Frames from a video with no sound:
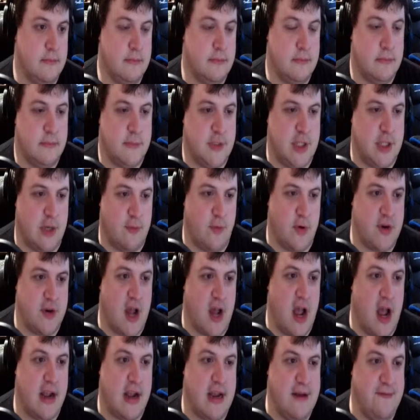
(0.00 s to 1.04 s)
So if we're
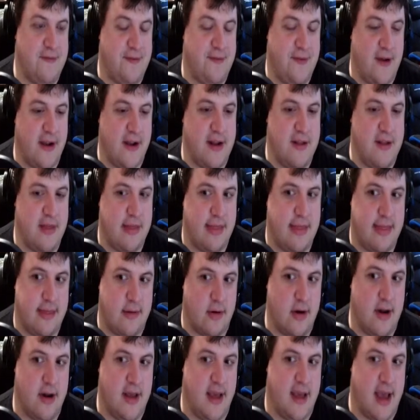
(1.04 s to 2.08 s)
talking fucking
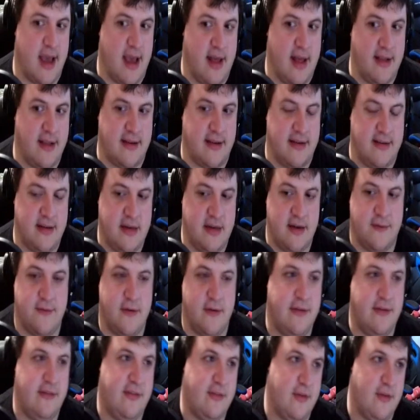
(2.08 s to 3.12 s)
30k, that's a different
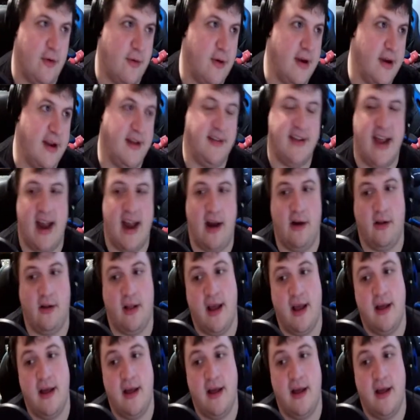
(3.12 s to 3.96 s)
story entirely.